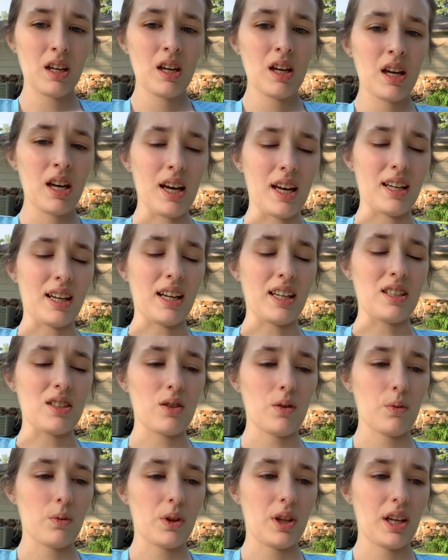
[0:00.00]
and I
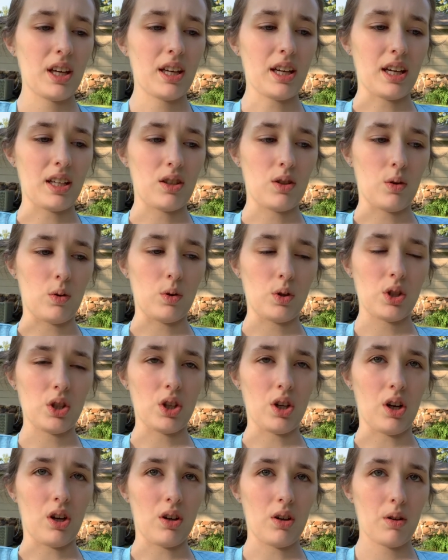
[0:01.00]
don't think I told
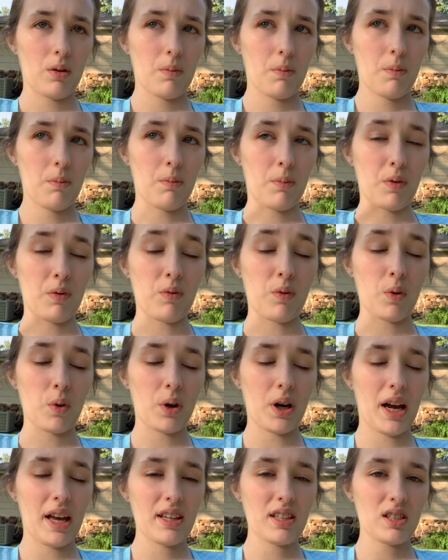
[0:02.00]
y'all, before
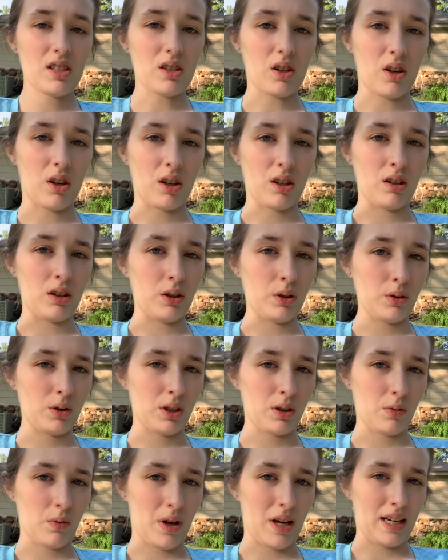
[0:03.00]
I started losing
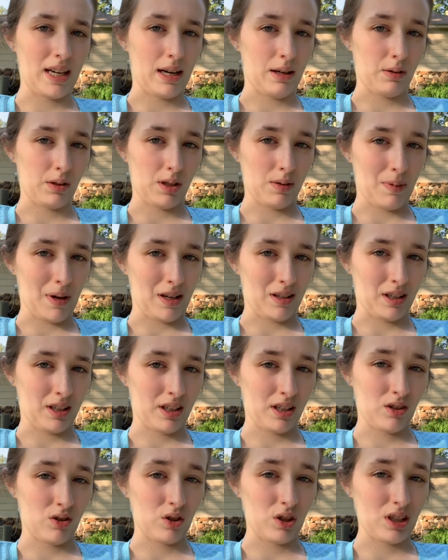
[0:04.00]
weight, I was about
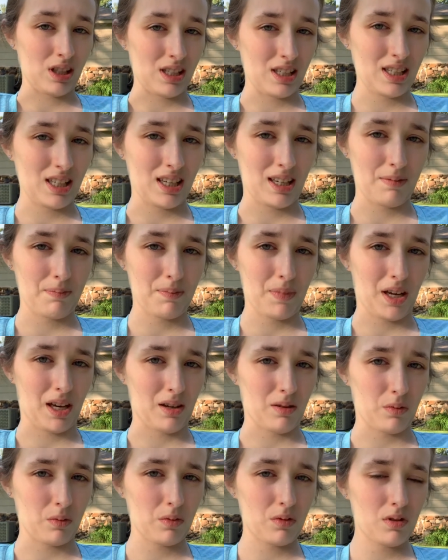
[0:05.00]
110
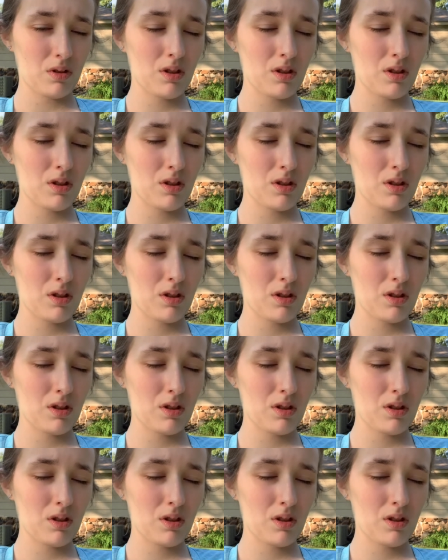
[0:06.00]
pounds,